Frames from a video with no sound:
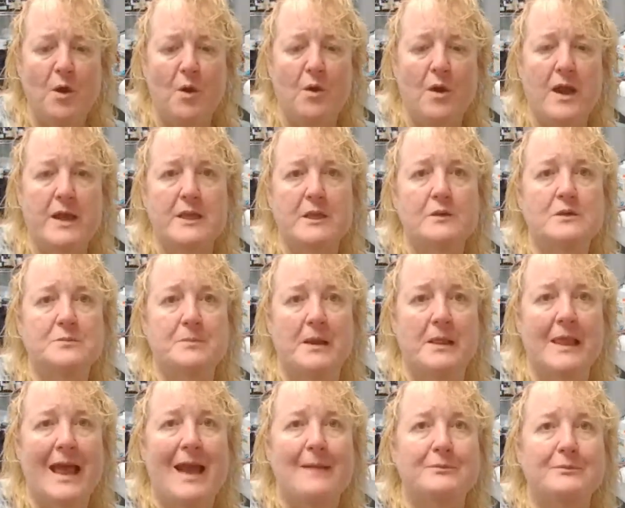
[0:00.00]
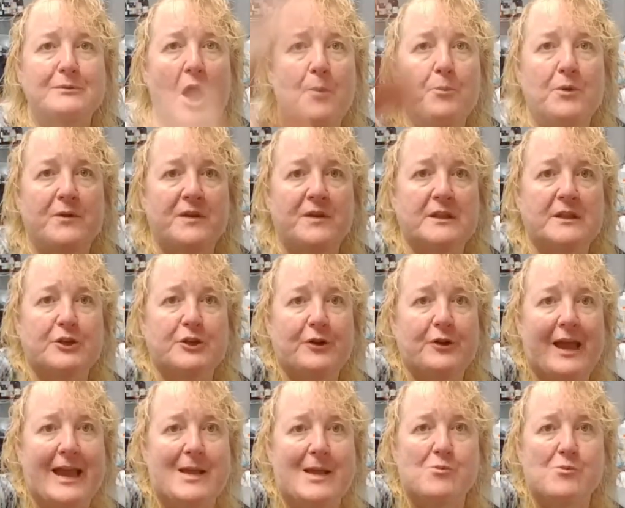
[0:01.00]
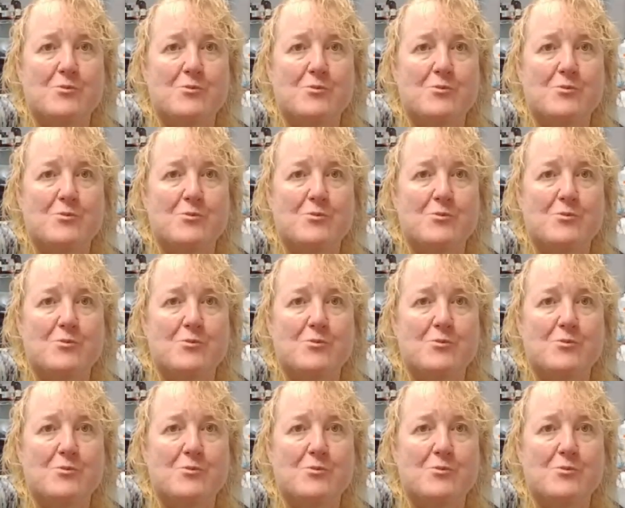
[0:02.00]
or I use my laptop with a little camera